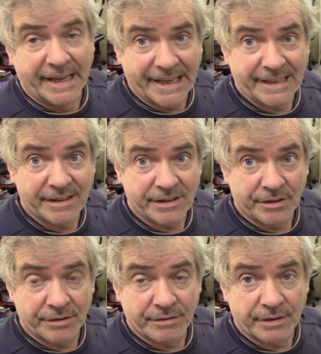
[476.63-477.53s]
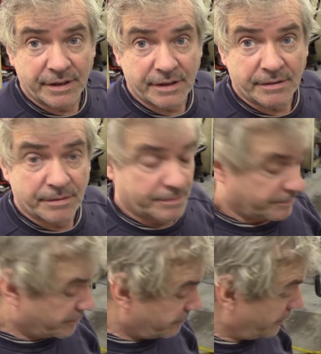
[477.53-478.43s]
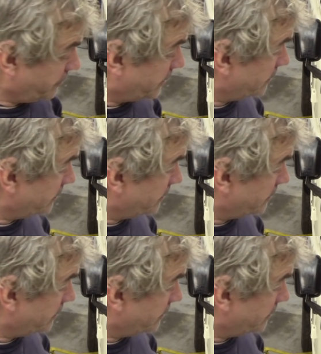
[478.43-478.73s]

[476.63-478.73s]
in your uh, fluid.